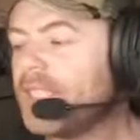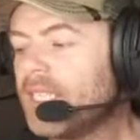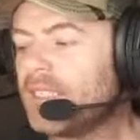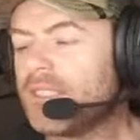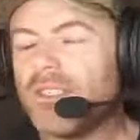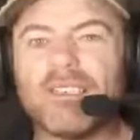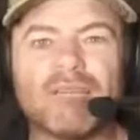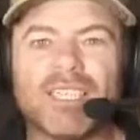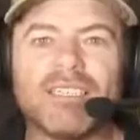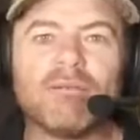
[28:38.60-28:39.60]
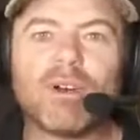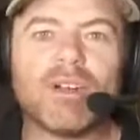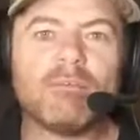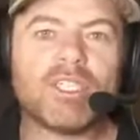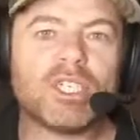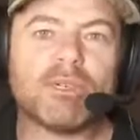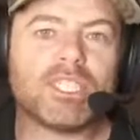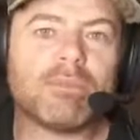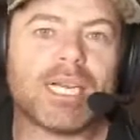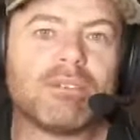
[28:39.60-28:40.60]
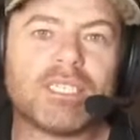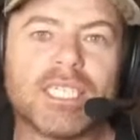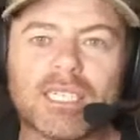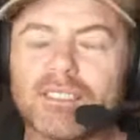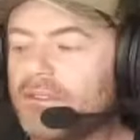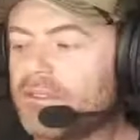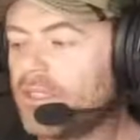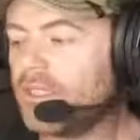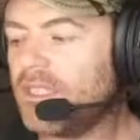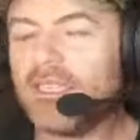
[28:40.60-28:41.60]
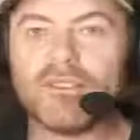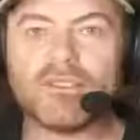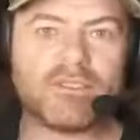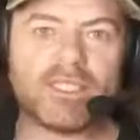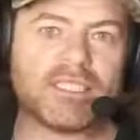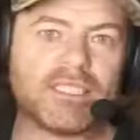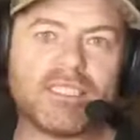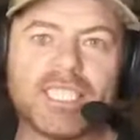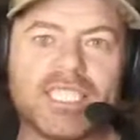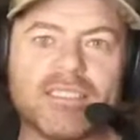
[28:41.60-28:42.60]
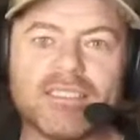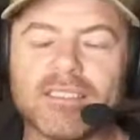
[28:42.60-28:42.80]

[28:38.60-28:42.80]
So I don't really worry too much about it because I've got hundreds of these ideas.